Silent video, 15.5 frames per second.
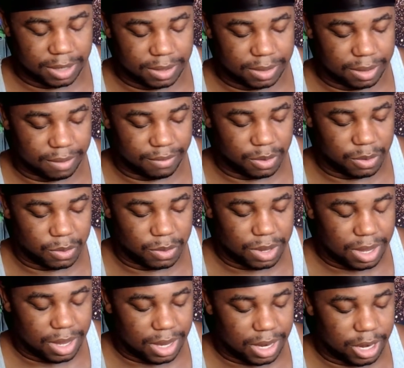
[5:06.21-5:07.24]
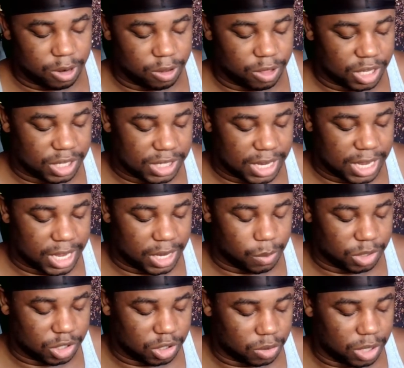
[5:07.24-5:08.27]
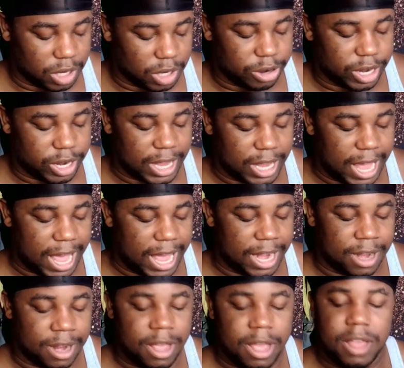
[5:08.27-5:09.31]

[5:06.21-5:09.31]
So if you hear the ding, which you'll hear it again.